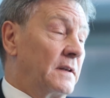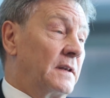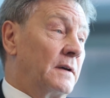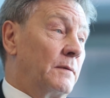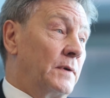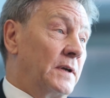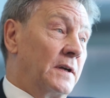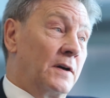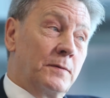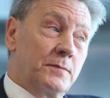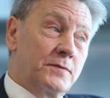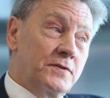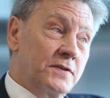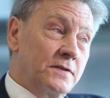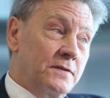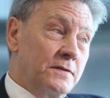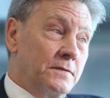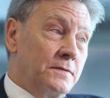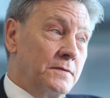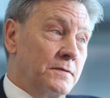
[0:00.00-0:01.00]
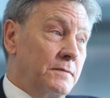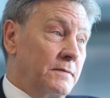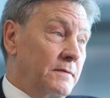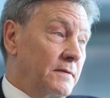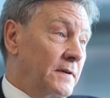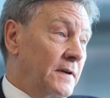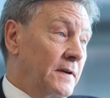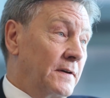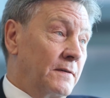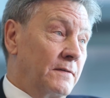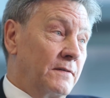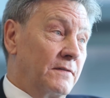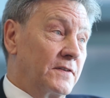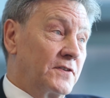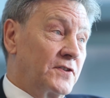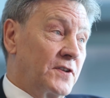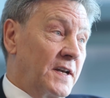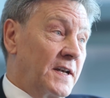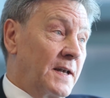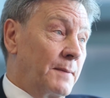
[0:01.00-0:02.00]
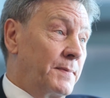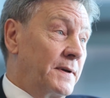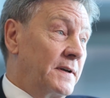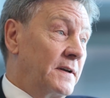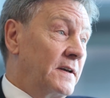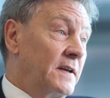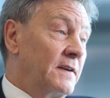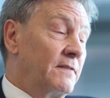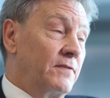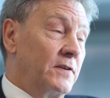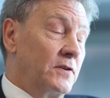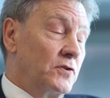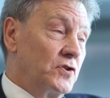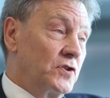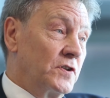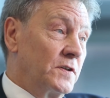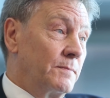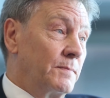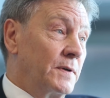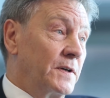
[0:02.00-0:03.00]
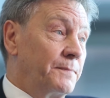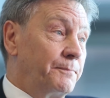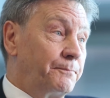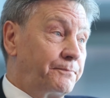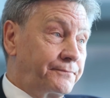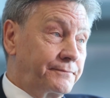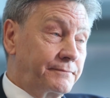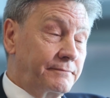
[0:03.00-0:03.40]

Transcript: that we hope to, you know, sign up in the near future. But